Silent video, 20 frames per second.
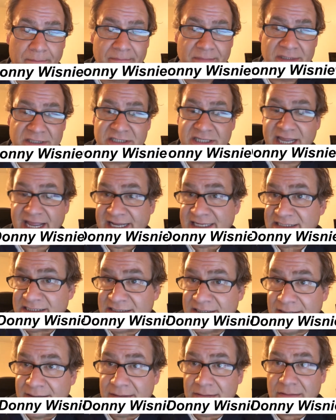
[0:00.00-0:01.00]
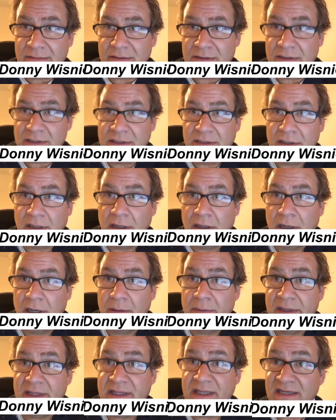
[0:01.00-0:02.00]
taste it,
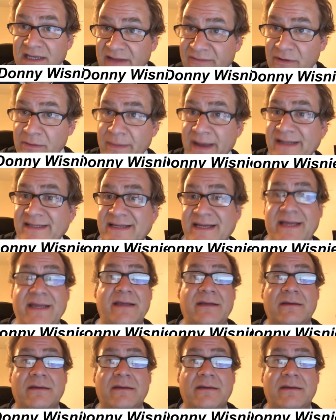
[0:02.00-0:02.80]
and then give you my take.